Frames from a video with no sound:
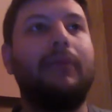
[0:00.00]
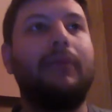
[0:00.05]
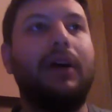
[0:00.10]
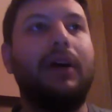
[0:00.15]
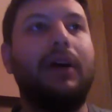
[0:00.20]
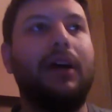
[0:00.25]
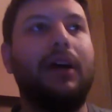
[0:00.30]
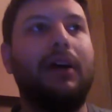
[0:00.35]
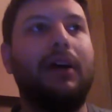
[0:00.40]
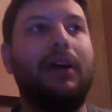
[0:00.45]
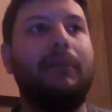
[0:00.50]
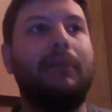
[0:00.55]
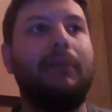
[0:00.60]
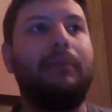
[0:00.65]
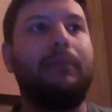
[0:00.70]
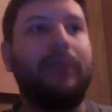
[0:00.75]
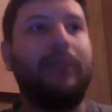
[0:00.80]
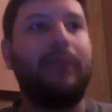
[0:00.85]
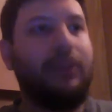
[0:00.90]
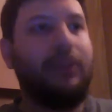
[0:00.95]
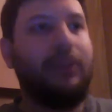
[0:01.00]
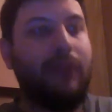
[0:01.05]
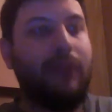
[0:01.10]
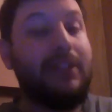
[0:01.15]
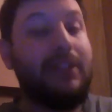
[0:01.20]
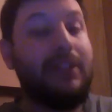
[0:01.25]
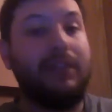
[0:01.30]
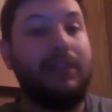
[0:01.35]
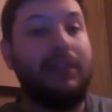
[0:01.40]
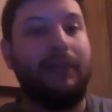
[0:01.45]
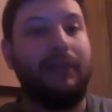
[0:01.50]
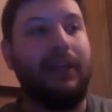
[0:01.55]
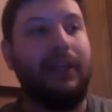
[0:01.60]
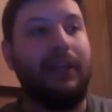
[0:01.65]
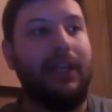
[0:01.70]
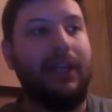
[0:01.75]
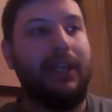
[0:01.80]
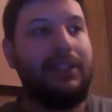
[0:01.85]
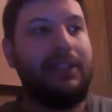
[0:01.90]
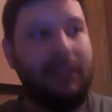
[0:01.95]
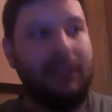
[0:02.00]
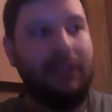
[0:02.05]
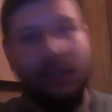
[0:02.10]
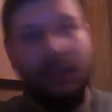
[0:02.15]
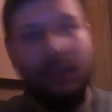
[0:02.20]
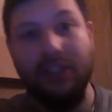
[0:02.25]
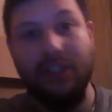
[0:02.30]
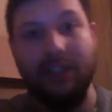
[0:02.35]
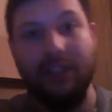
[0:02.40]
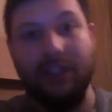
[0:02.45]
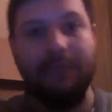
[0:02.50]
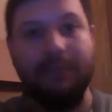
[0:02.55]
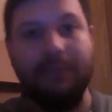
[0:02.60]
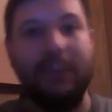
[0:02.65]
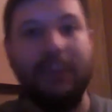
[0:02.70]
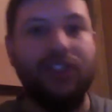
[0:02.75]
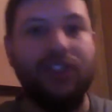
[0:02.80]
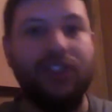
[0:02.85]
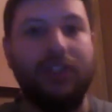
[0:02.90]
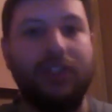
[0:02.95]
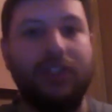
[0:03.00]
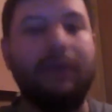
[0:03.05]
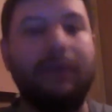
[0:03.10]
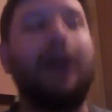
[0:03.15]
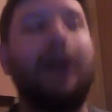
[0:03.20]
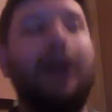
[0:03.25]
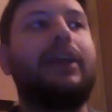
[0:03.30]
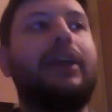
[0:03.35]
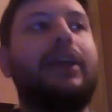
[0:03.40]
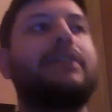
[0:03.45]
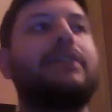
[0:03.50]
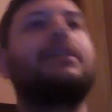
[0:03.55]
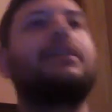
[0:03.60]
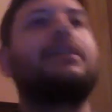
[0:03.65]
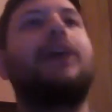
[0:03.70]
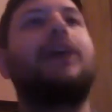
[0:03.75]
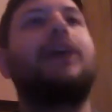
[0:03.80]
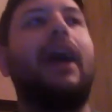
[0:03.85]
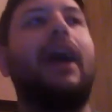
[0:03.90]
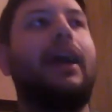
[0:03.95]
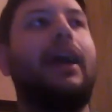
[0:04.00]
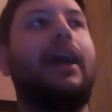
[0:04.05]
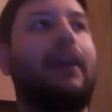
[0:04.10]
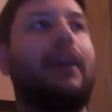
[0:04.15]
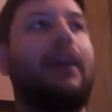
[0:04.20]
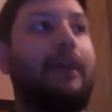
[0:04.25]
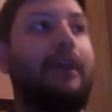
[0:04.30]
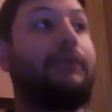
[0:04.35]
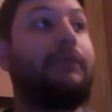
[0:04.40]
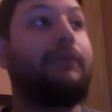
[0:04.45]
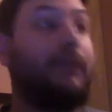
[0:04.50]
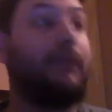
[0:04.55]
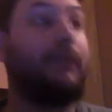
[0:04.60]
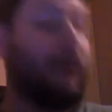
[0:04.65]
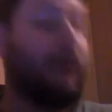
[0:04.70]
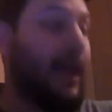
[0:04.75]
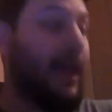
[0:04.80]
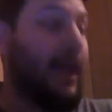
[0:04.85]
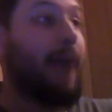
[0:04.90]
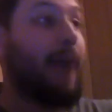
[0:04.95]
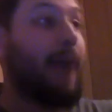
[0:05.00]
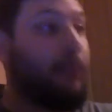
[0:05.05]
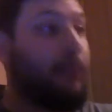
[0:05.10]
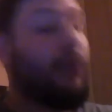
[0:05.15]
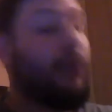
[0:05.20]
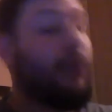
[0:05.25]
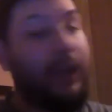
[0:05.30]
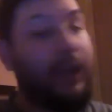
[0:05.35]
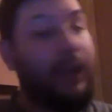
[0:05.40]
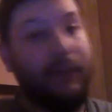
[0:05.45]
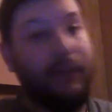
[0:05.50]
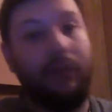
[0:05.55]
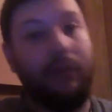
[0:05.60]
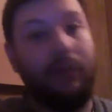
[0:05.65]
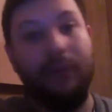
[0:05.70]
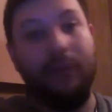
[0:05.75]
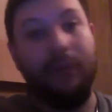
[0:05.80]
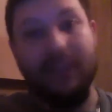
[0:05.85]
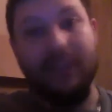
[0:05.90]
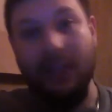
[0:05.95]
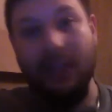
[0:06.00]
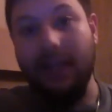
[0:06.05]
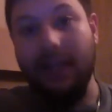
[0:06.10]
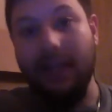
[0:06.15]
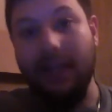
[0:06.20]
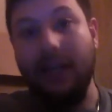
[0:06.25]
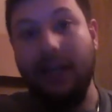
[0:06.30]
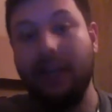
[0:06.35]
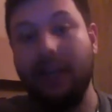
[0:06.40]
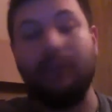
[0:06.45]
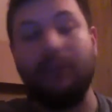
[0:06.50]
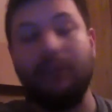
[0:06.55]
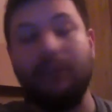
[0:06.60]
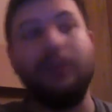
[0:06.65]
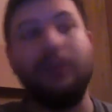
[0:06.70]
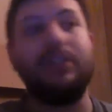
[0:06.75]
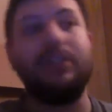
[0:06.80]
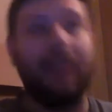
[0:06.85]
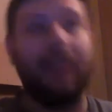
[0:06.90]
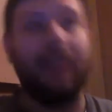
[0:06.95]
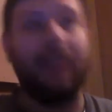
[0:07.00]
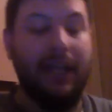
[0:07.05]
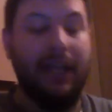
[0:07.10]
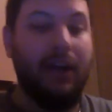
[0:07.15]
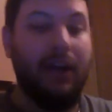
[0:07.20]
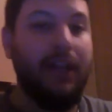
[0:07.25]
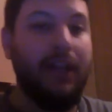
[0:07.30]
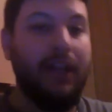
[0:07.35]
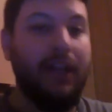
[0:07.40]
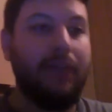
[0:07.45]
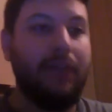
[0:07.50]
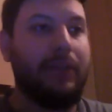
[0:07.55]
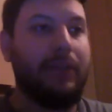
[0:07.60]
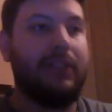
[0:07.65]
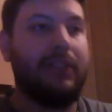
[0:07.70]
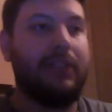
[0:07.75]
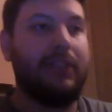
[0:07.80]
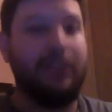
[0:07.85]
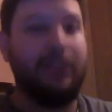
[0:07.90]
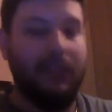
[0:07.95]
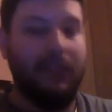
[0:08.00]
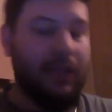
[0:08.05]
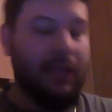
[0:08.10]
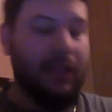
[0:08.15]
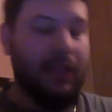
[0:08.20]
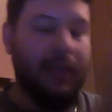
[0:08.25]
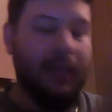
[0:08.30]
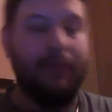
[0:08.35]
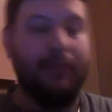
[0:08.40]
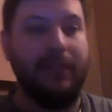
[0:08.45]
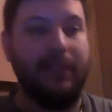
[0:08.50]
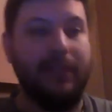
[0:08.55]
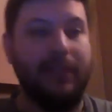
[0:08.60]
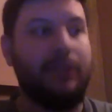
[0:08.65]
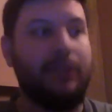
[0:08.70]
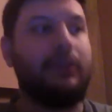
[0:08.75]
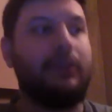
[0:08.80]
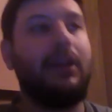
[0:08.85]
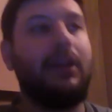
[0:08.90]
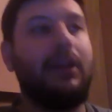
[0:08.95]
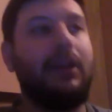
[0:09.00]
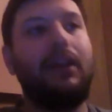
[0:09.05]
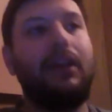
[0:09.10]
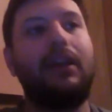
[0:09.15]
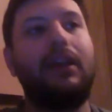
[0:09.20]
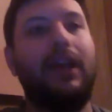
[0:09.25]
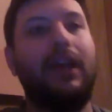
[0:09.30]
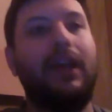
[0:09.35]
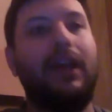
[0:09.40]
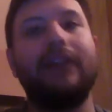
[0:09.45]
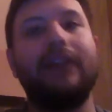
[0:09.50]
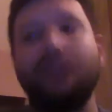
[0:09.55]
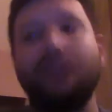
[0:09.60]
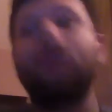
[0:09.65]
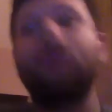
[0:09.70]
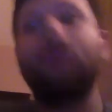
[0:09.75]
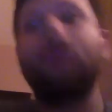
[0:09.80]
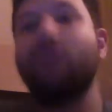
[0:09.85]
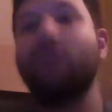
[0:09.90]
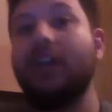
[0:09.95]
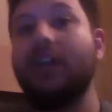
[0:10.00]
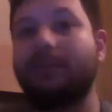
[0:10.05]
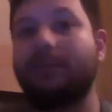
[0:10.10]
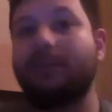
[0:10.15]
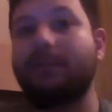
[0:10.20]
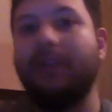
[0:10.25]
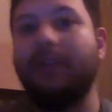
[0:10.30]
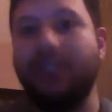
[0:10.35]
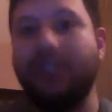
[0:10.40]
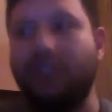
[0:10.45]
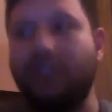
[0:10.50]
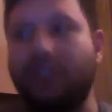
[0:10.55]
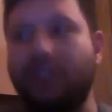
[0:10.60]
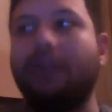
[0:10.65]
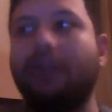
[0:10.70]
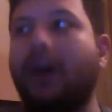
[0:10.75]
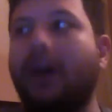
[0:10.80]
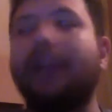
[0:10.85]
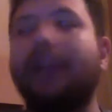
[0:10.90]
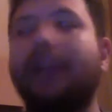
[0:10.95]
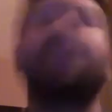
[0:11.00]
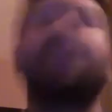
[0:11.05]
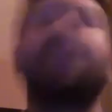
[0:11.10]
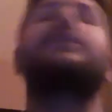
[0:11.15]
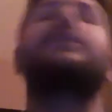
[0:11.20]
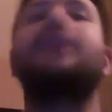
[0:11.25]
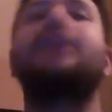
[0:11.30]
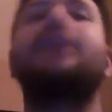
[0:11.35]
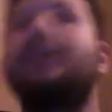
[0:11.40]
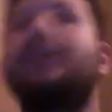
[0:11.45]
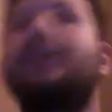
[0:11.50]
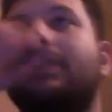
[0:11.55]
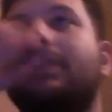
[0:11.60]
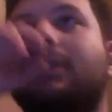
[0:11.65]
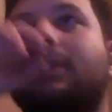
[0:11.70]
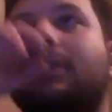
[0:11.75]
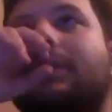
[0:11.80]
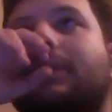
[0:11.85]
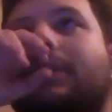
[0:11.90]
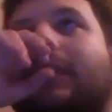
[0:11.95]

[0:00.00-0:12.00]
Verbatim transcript: Uh, but the rest of it is literally just been Giovanni's. And from that point where we saw that other Persian on that Hollywood uh, episode, it's just been Giovanni's. So it's